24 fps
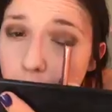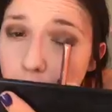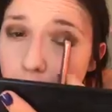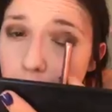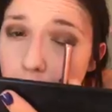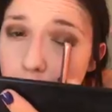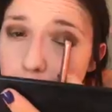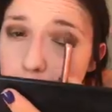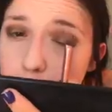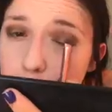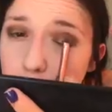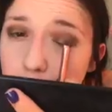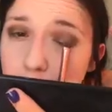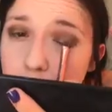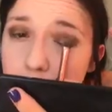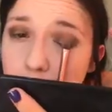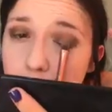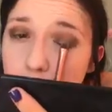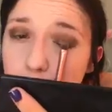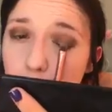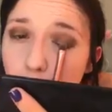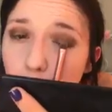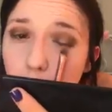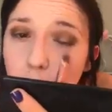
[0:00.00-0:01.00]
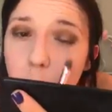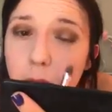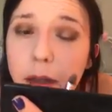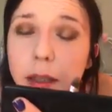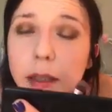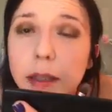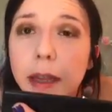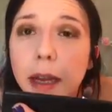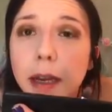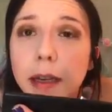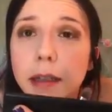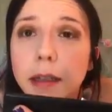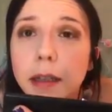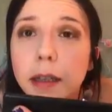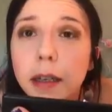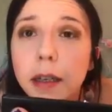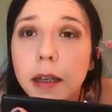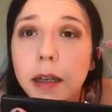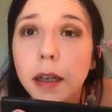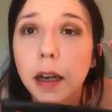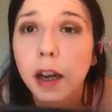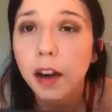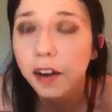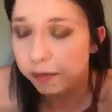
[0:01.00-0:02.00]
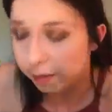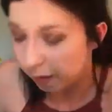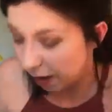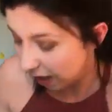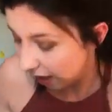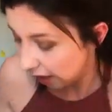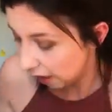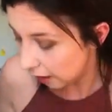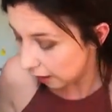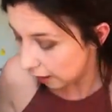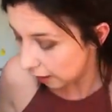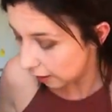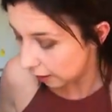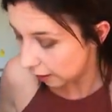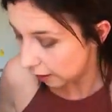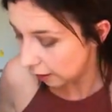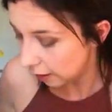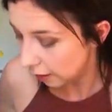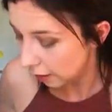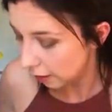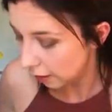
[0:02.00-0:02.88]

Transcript: And I'm just putting that more in the centre of my eyelid.